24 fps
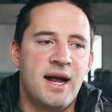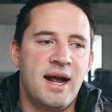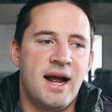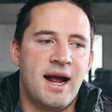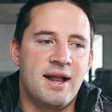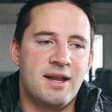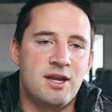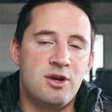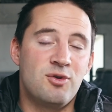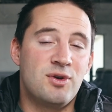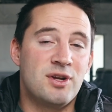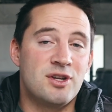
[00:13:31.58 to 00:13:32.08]

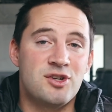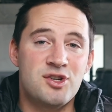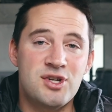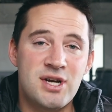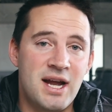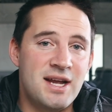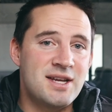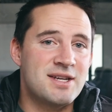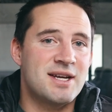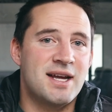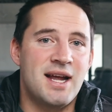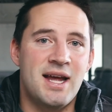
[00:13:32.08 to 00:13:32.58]
and you can
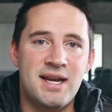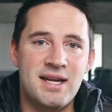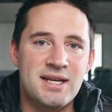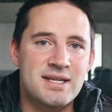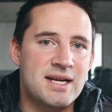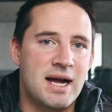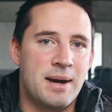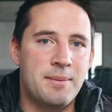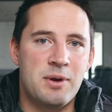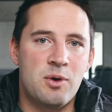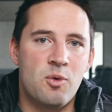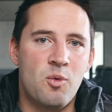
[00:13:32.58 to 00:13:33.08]
change it
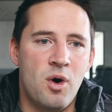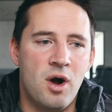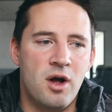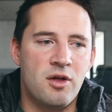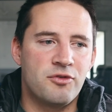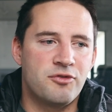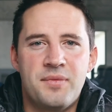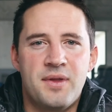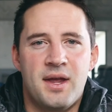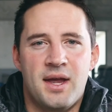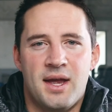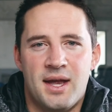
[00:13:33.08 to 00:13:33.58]
anytime you
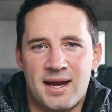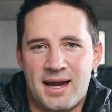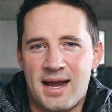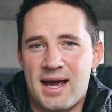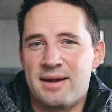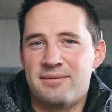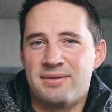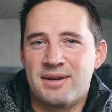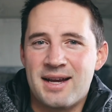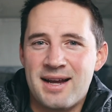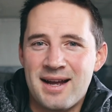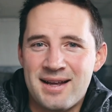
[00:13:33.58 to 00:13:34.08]
want. And
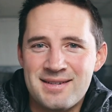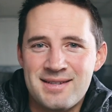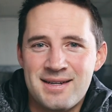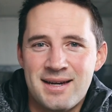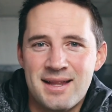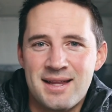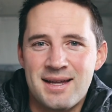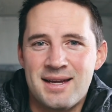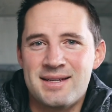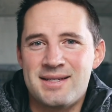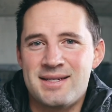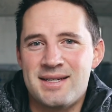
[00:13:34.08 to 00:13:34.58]
kind of a cousin
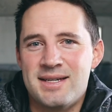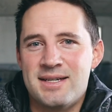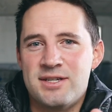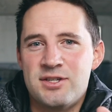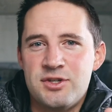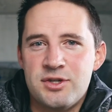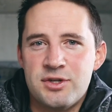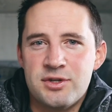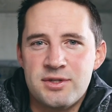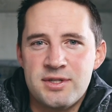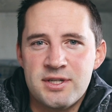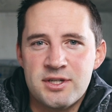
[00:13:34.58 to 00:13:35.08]
of this
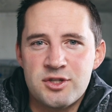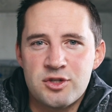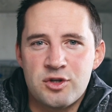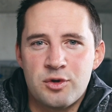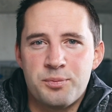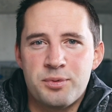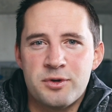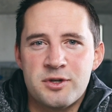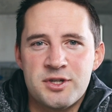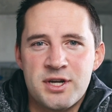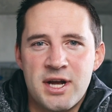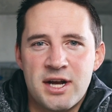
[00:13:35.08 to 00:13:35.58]
is your
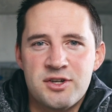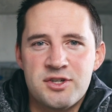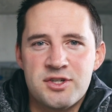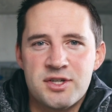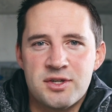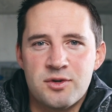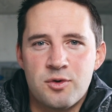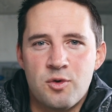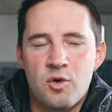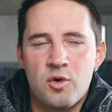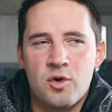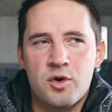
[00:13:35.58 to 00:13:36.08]
digital
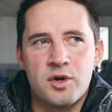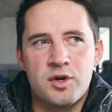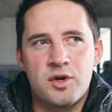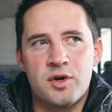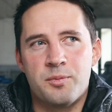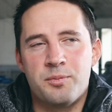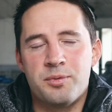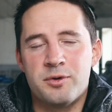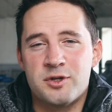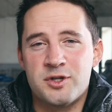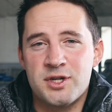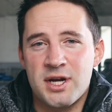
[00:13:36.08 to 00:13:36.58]
projection or
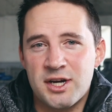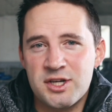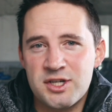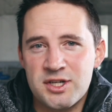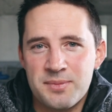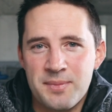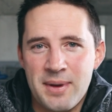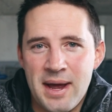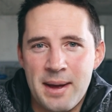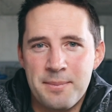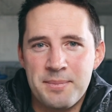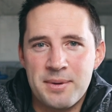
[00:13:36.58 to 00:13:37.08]
your
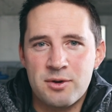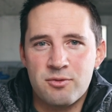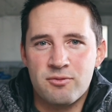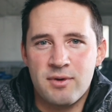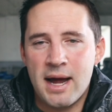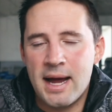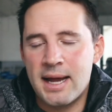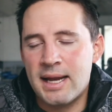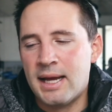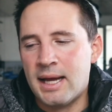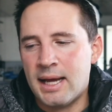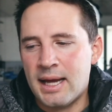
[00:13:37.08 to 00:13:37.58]
projection mapping,
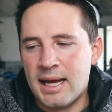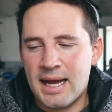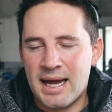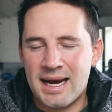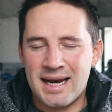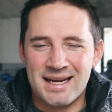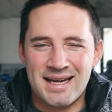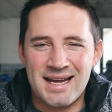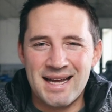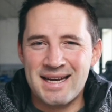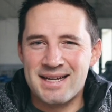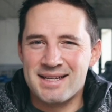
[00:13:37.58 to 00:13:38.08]
right?
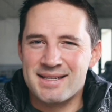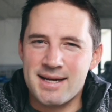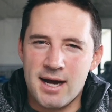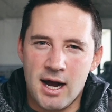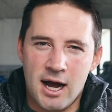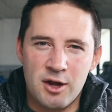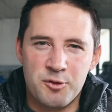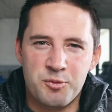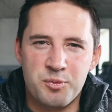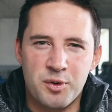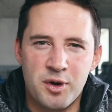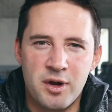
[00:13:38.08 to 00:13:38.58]
And again, it's
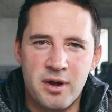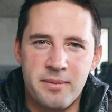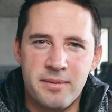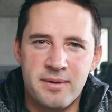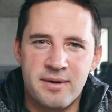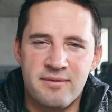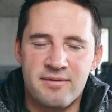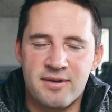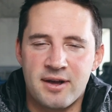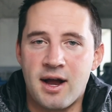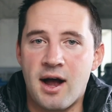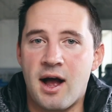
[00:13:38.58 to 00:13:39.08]
cost
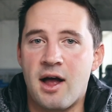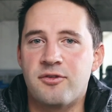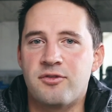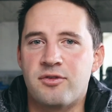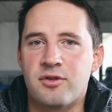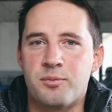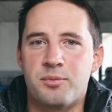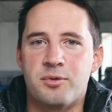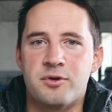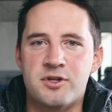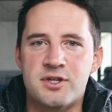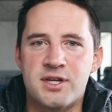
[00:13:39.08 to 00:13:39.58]
prohibitive, the cost
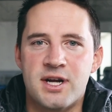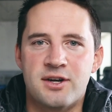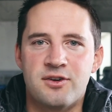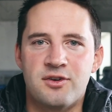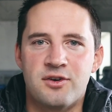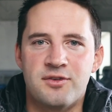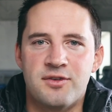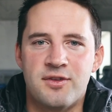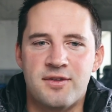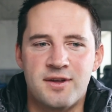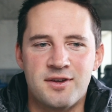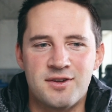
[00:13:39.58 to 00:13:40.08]
of the
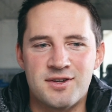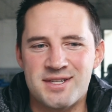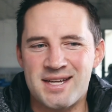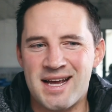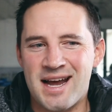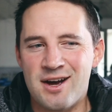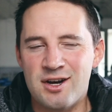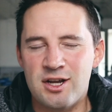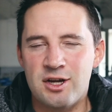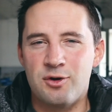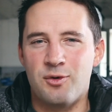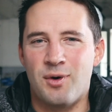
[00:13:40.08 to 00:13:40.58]
projectors, and then just
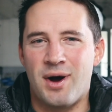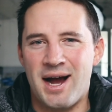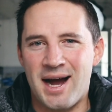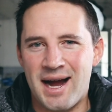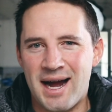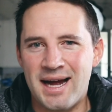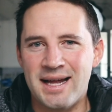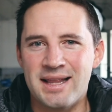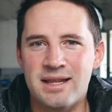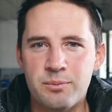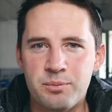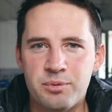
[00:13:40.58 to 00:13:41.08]
how do you
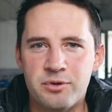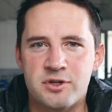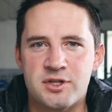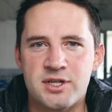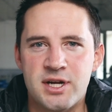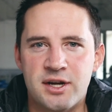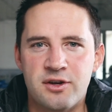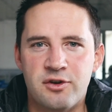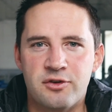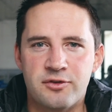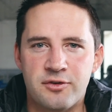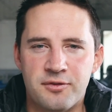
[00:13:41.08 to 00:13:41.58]
hide the
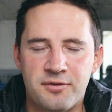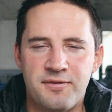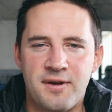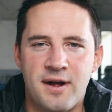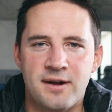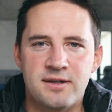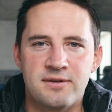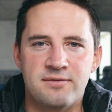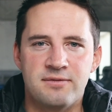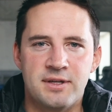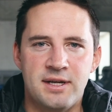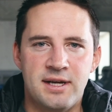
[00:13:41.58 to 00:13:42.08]
projectors
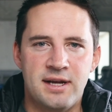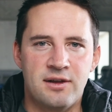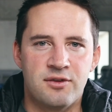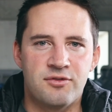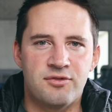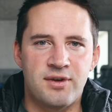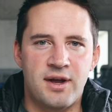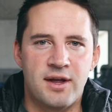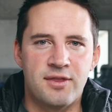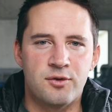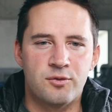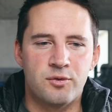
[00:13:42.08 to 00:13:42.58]
effectively
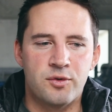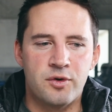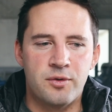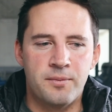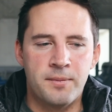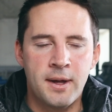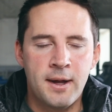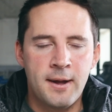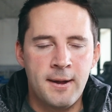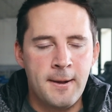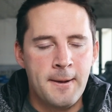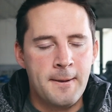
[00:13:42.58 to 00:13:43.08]
inside the room.